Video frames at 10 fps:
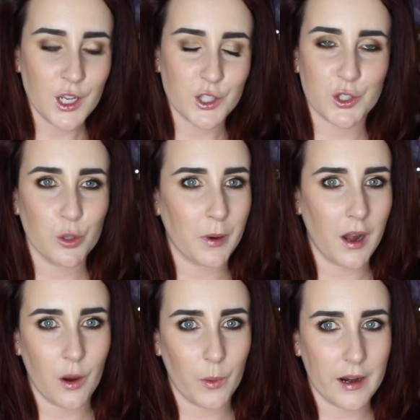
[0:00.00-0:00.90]
Super
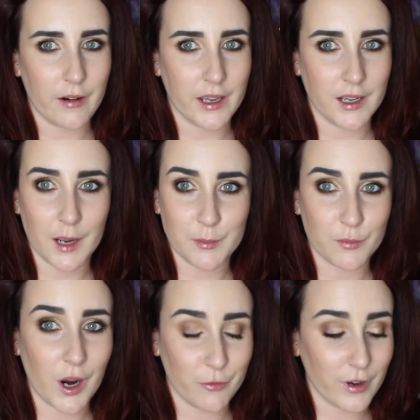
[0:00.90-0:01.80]
long wearing.
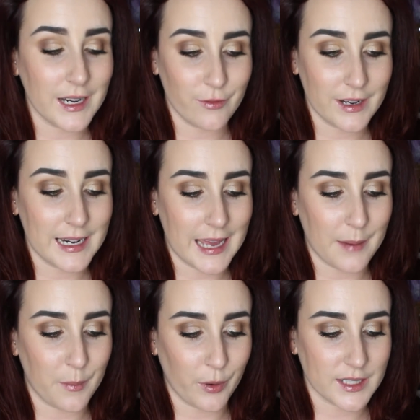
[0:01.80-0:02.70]
I'm really
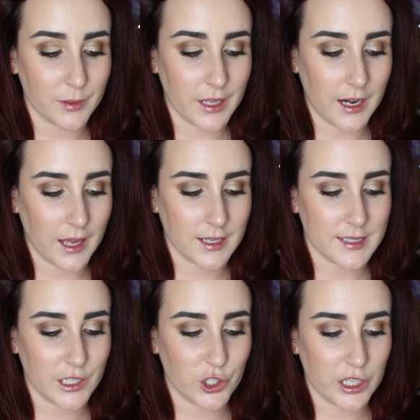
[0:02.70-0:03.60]
am impressed with it. Like I
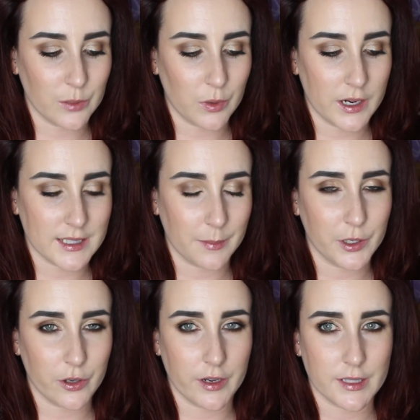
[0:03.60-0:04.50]
said, shade wise, I'd be
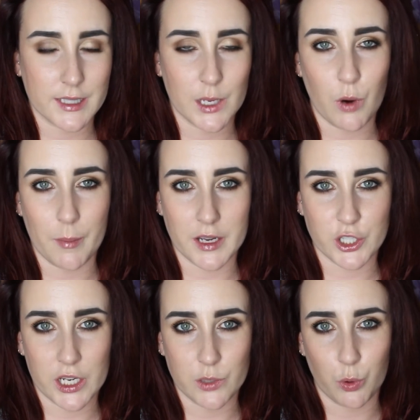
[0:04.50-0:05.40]
curious to see what my
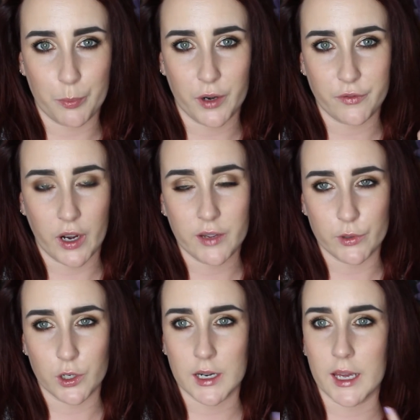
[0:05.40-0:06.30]
shade 1.5 would
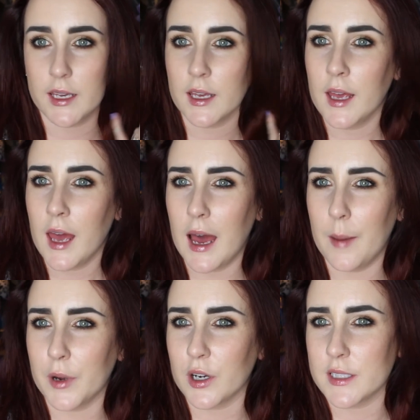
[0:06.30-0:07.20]
look like,
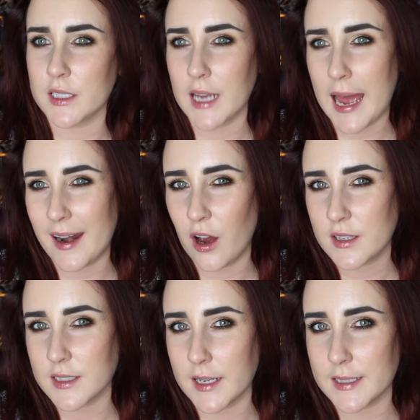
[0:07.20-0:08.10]
because it can
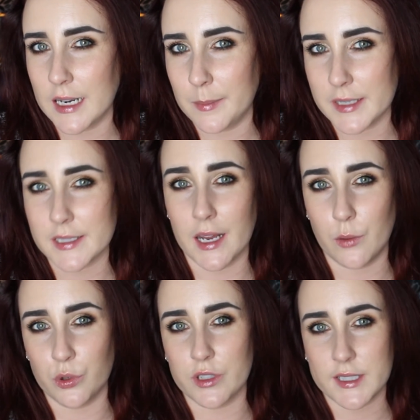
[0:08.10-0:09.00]
oxidize a little bit, and I
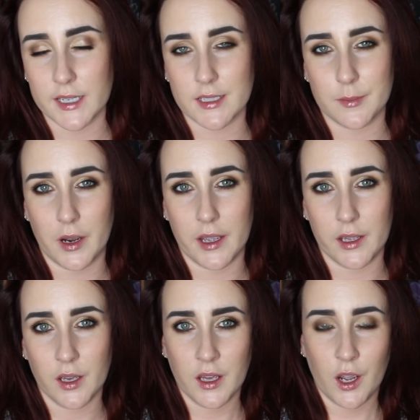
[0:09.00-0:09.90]
would stick to
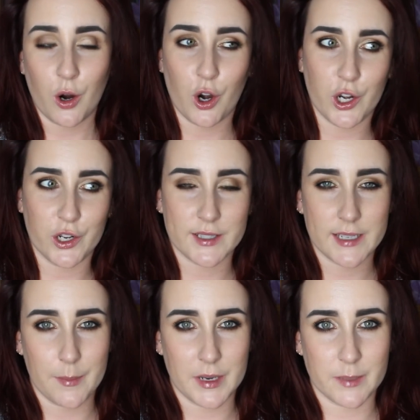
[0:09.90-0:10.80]
my earlier
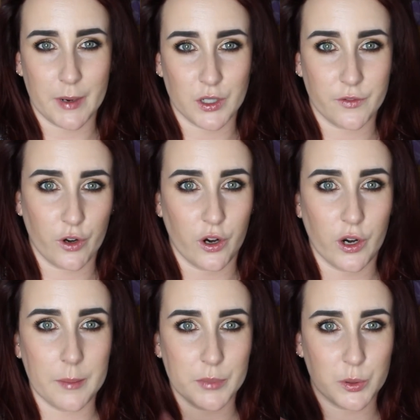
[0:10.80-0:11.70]
statement about if you're
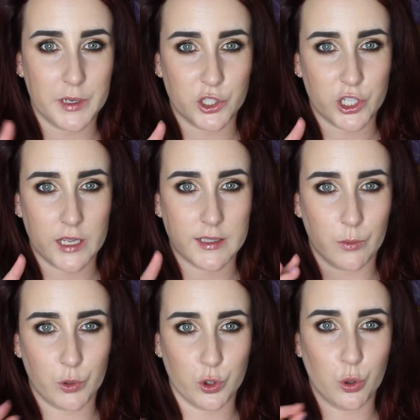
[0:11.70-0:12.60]
in between shades, I
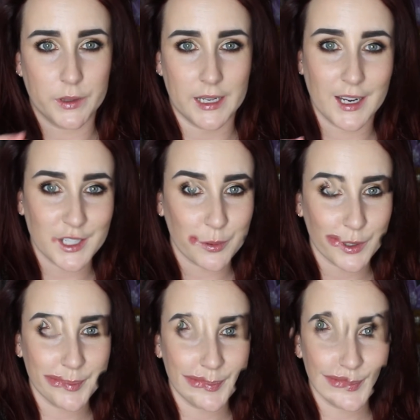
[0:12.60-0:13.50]
would go with the lighter
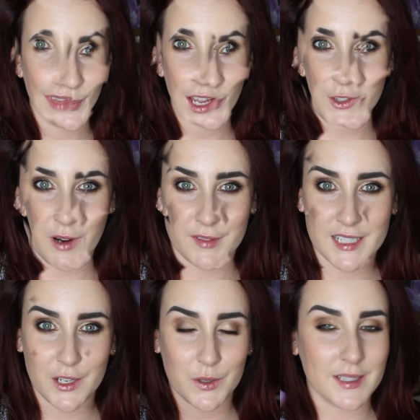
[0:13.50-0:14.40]
one. So
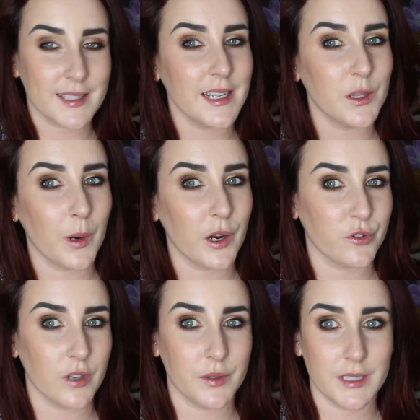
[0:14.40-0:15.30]
obviously you can see the wear
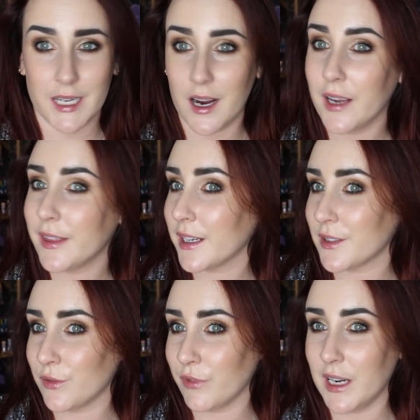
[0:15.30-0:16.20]
throughout the day. I think it's
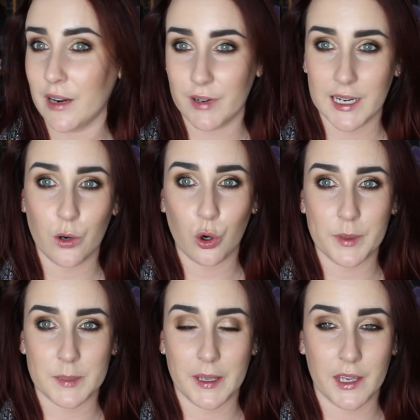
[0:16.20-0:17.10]
unreal. I really hope
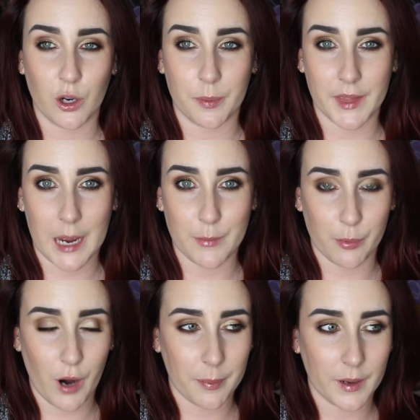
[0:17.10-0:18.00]
it's picking up in the camera
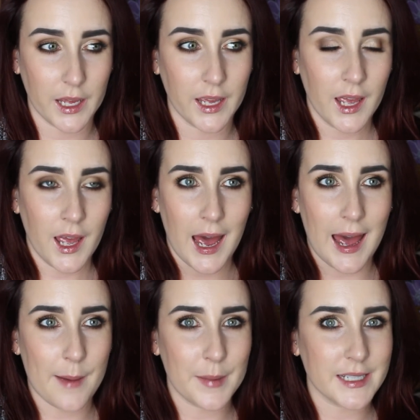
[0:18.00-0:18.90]
properly.
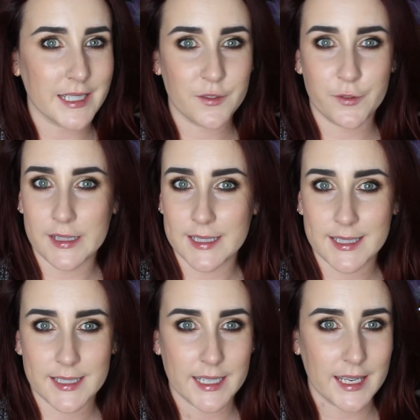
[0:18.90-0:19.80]
It didn't feel
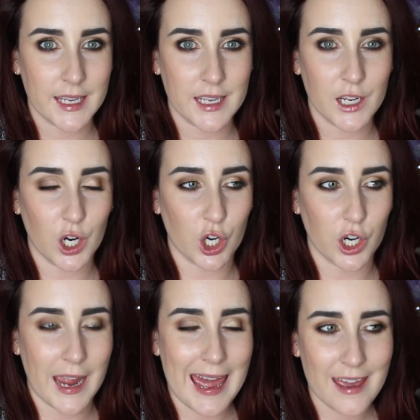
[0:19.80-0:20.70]
sticky or
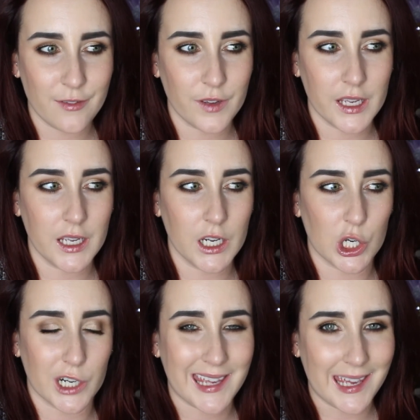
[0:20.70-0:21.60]
heavy
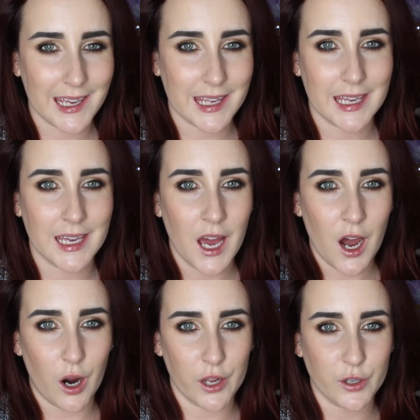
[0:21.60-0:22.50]
or cakey.
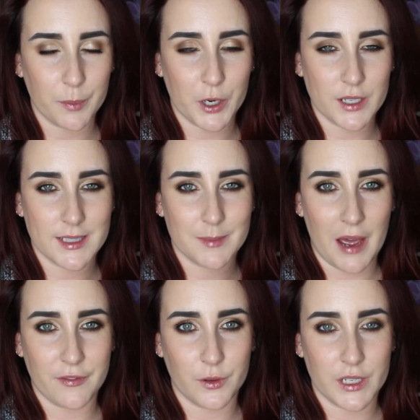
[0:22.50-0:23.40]
I thought because it's a
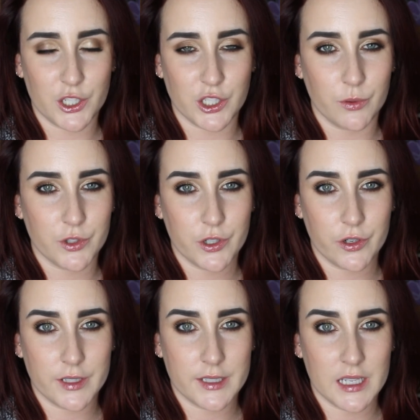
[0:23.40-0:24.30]
matte foundation, I was
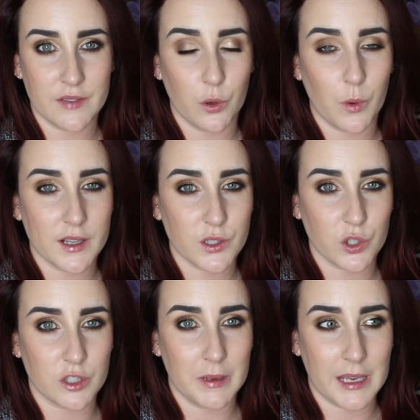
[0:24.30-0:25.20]
curious to see if it was
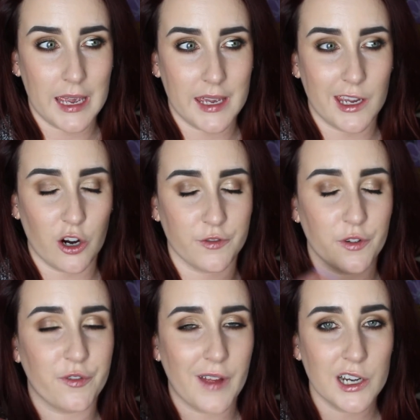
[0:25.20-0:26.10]
going to be cakey or if
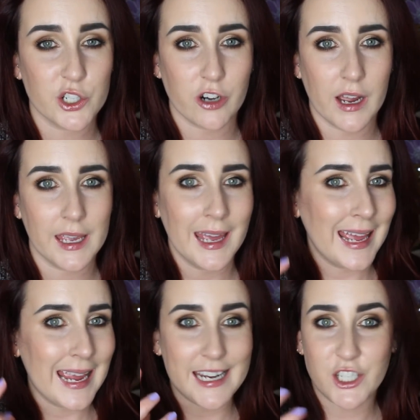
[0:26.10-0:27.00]
it felt dry.
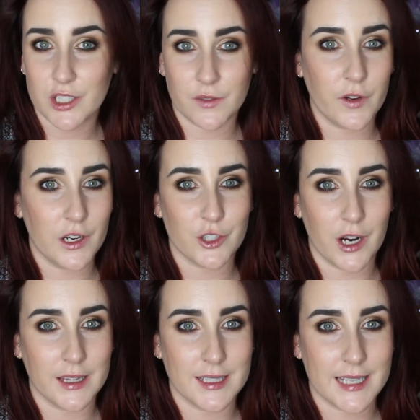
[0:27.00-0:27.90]
It doesn't feel
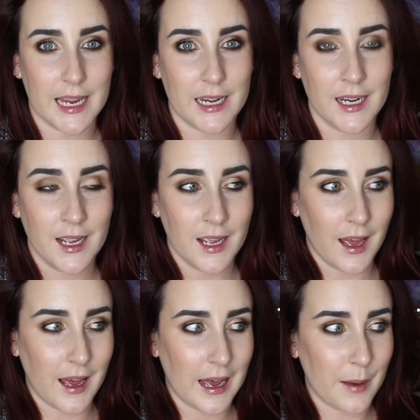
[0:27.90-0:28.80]
dry in the skin.
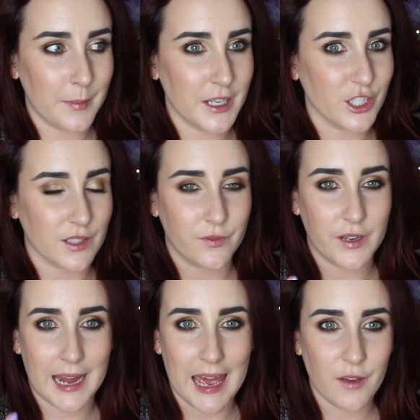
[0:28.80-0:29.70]
It doesn't
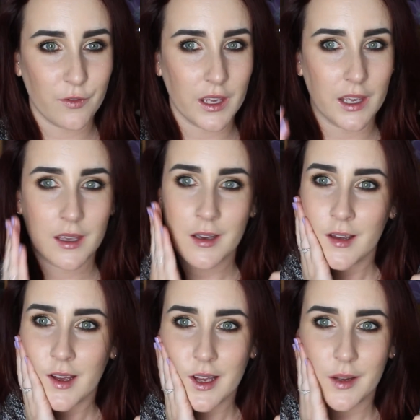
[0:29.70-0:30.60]
feel heavy.
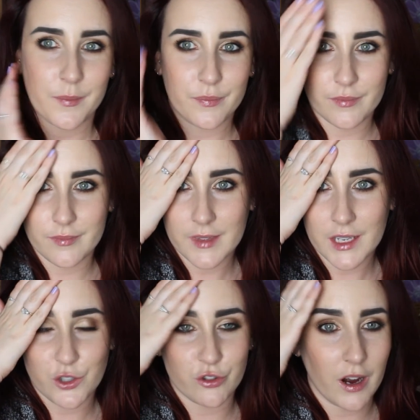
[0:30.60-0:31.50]

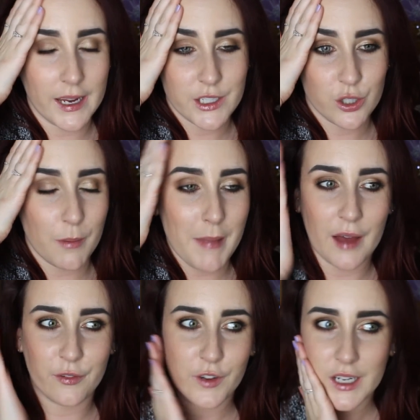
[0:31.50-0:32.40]
It dried to a
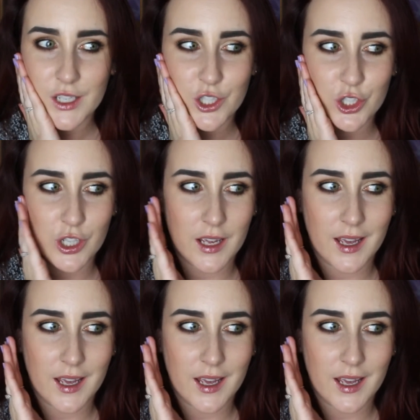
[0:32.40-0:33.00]
matte finish.